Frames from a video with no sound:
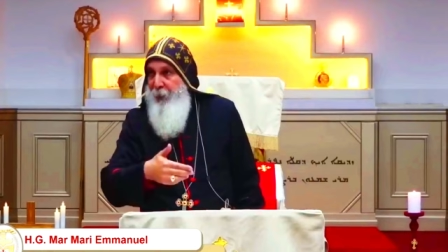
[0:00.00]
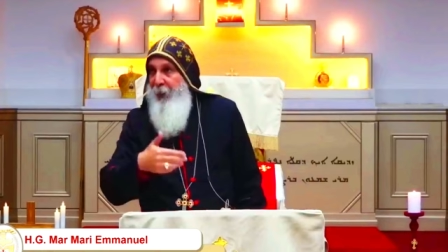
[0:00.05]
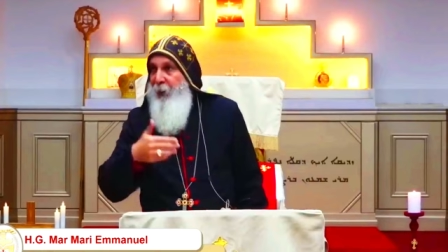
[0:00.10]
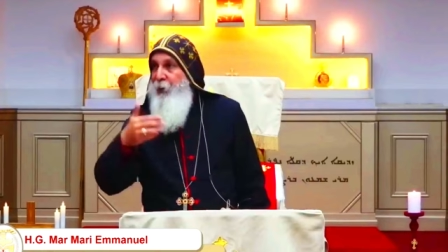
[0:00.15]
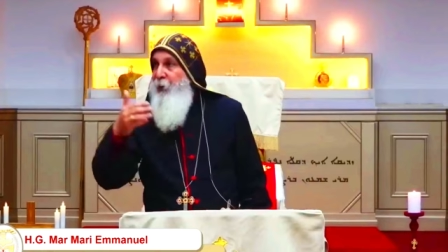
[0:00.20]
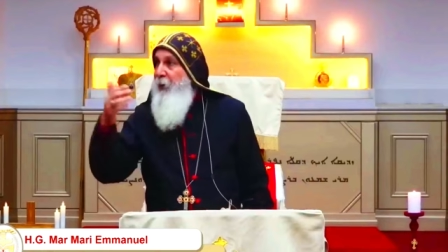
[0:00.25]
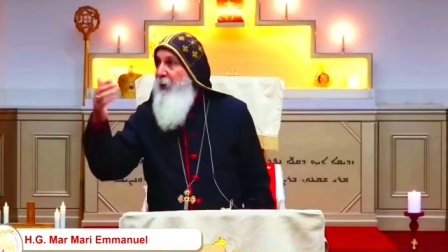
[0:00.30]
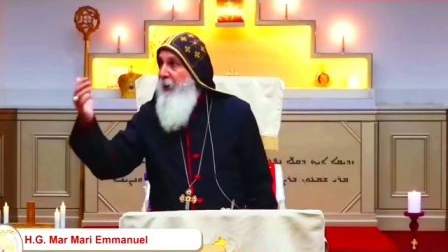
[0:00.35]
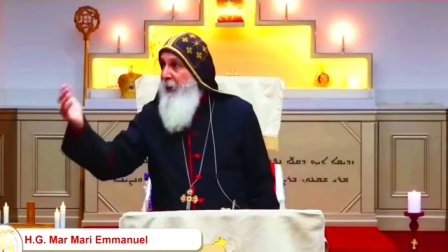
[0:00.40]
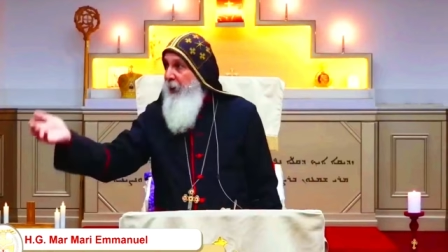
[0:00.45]

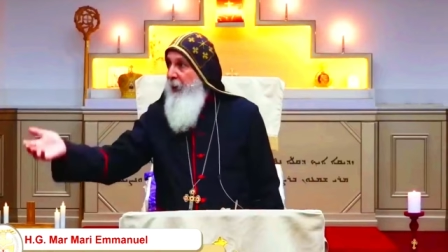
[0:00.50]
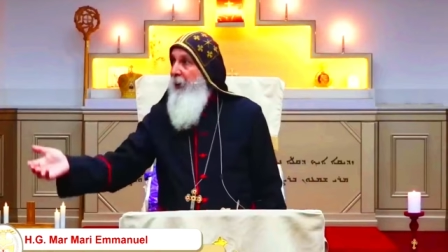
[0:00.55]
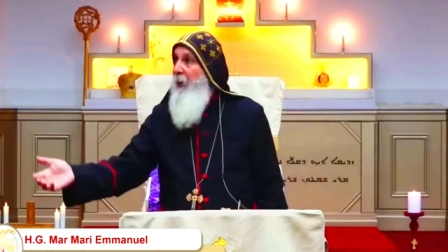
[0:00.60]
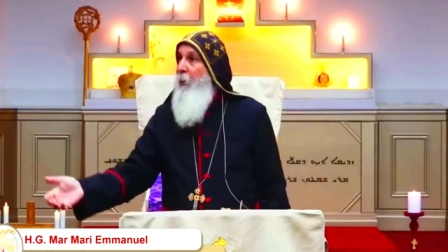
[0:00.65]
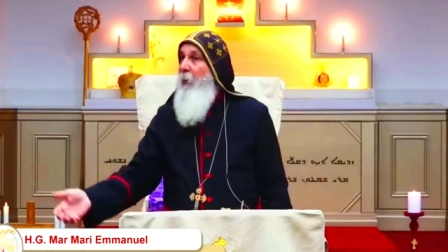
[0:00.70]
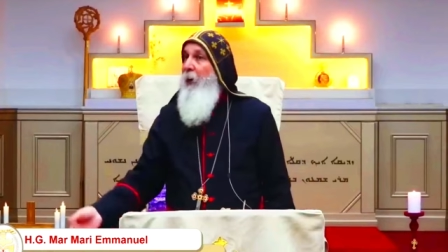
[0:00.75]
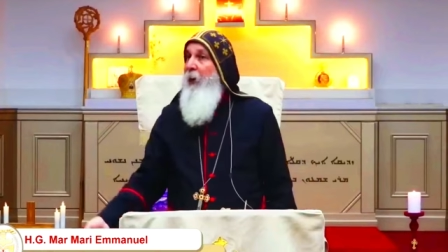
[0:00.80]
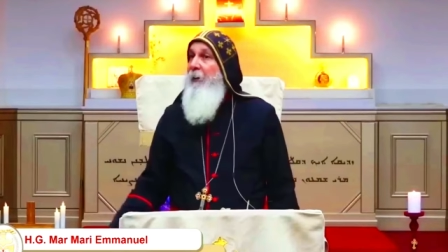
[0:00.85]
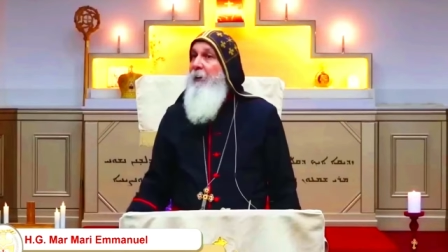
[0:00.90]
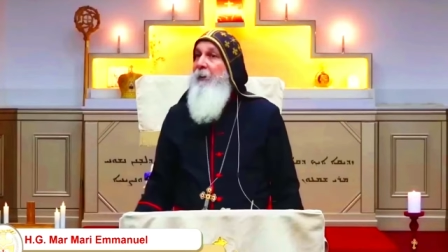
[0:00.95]
person another
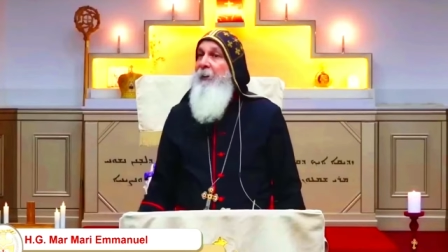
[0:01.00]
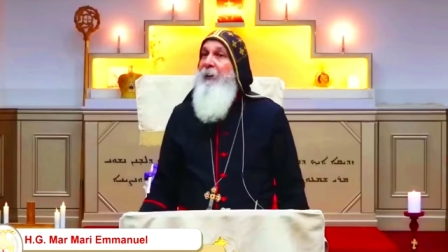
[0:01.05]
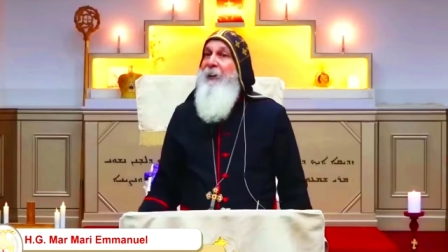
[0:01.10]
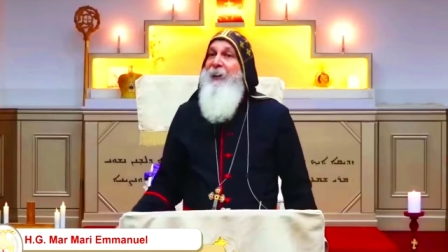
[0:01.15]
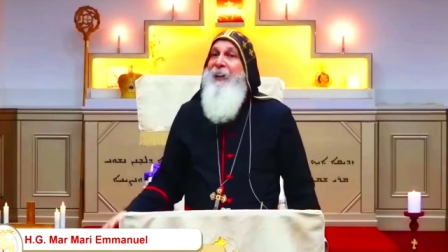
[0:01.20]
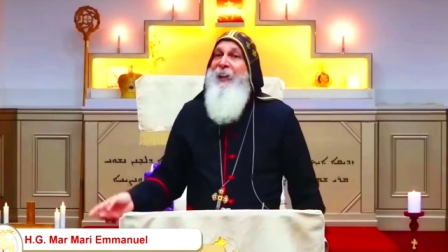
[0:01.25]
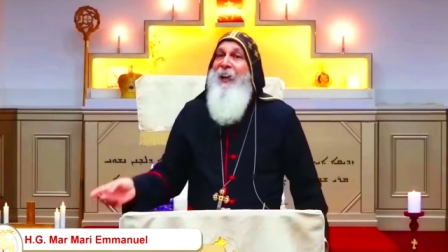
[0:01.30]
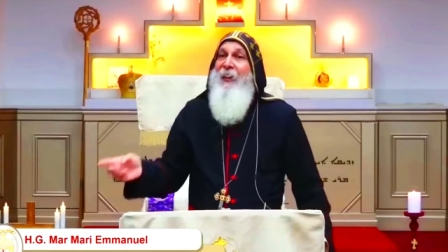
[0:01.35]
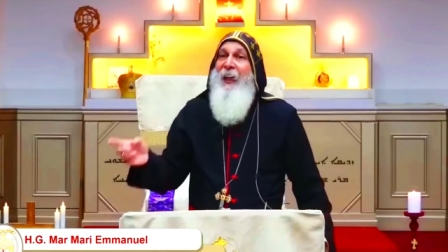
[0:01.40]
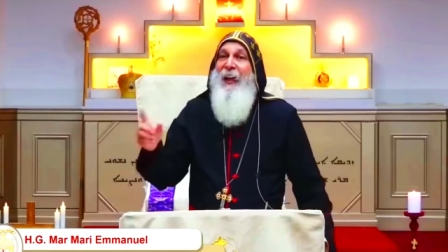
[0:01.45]
one.
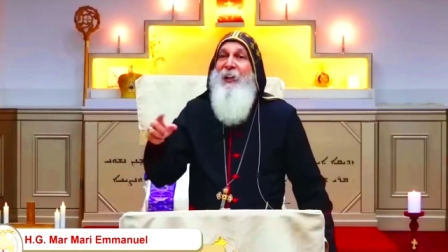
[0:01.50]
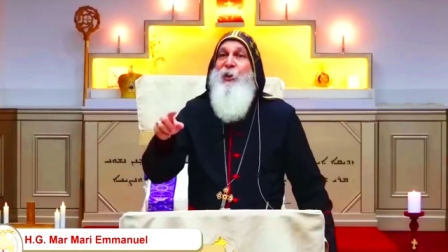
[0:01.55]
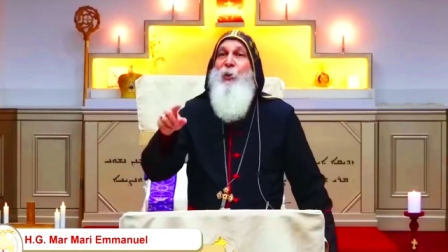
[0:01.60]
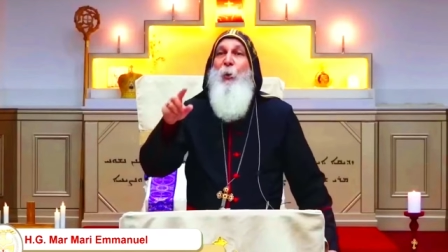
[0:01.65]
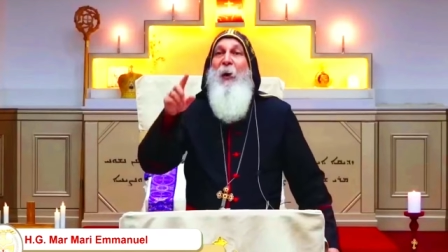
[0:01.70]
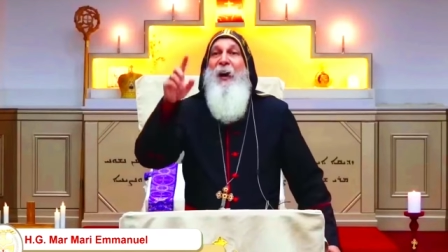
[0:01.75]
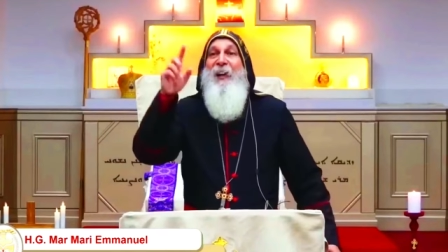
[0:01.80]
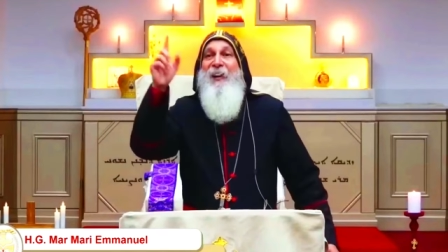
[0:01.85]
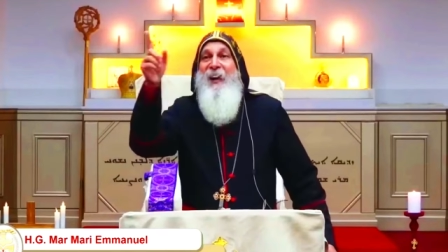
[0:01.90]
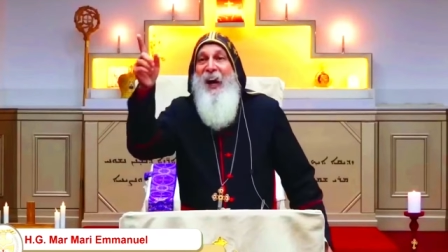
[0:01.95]
That's
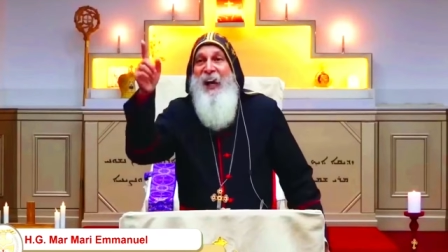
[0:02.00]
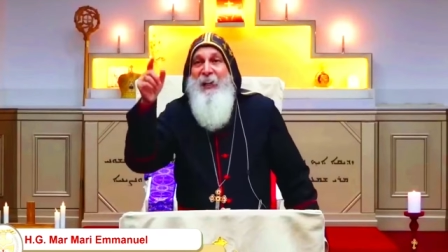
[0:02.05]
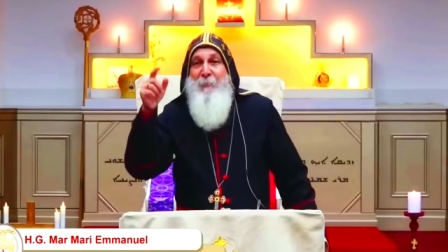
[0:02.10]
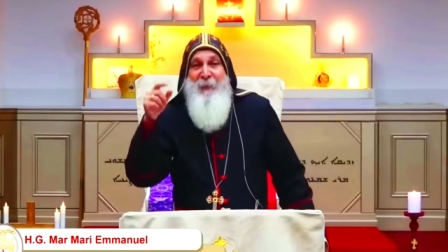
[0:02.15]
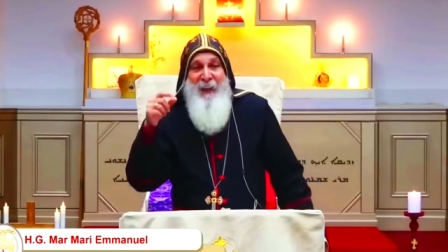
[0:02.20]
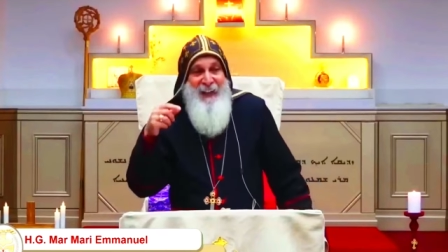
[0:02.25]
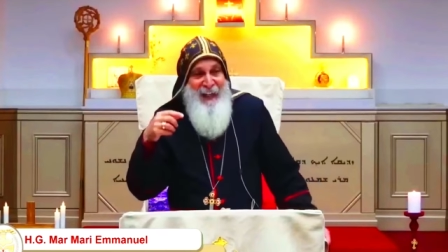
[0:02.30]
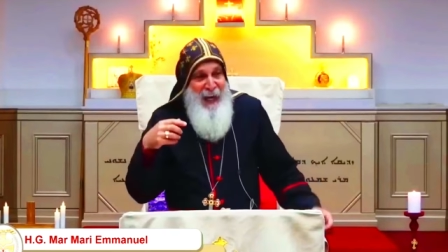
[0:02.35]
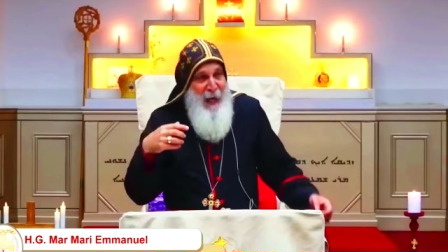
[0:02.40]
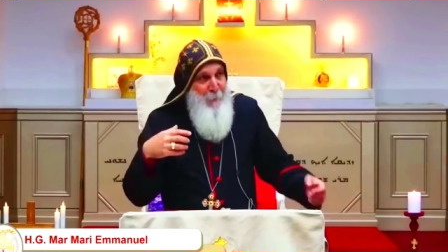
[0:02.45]
why God
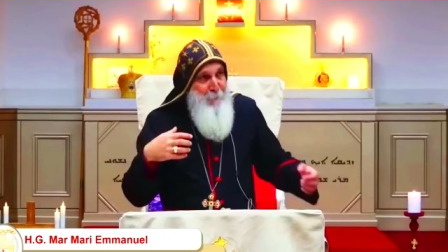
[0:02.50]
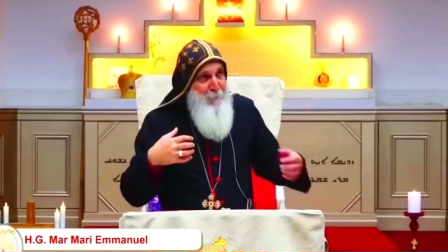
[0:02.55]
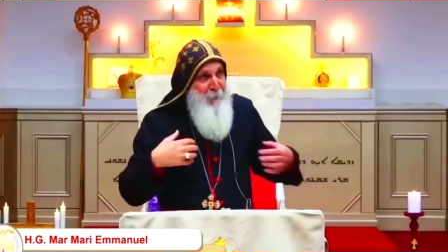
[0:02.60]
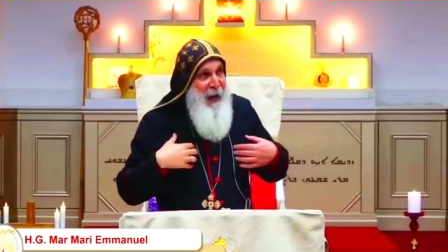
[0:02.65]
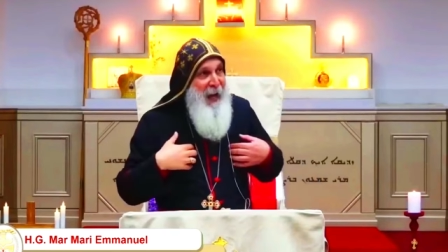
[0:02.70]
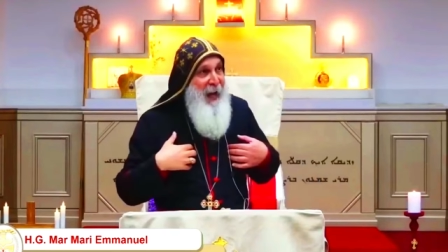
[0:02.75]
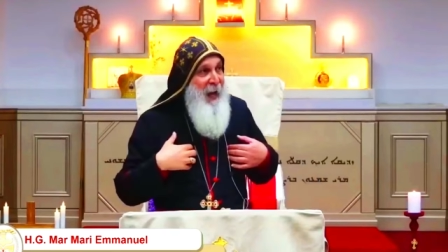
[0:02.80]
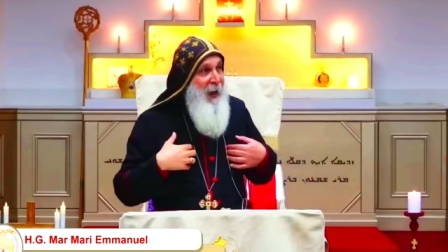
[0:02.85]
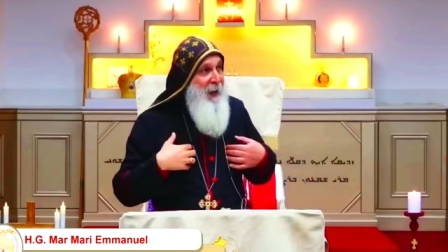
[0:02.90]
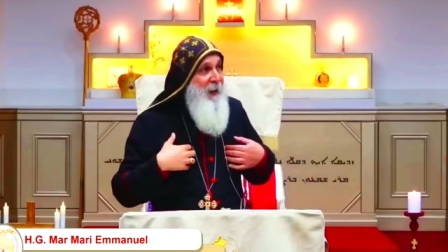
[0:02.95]
became
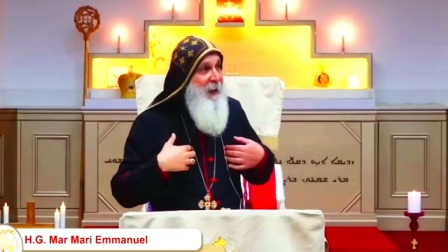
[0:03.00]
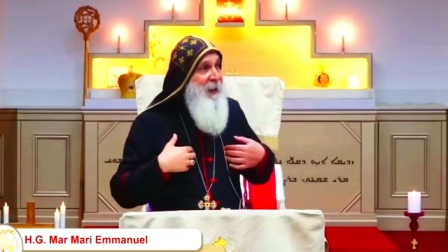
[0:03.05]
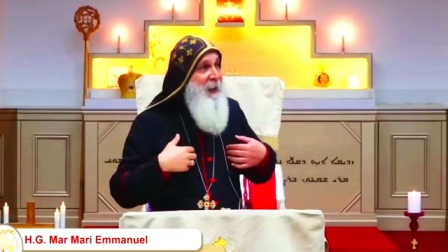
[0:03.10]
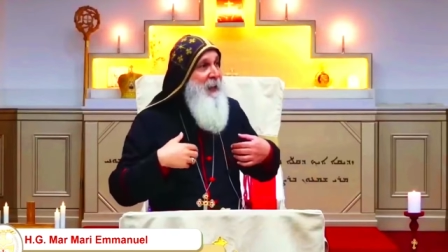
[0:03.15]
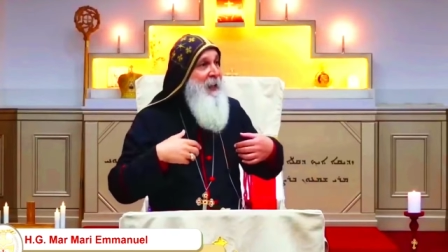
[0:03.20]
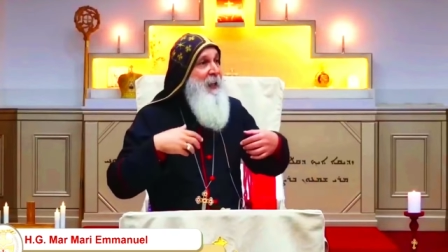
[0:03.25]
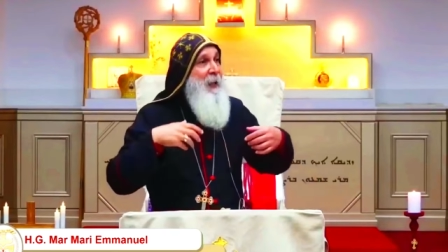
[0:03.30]
man,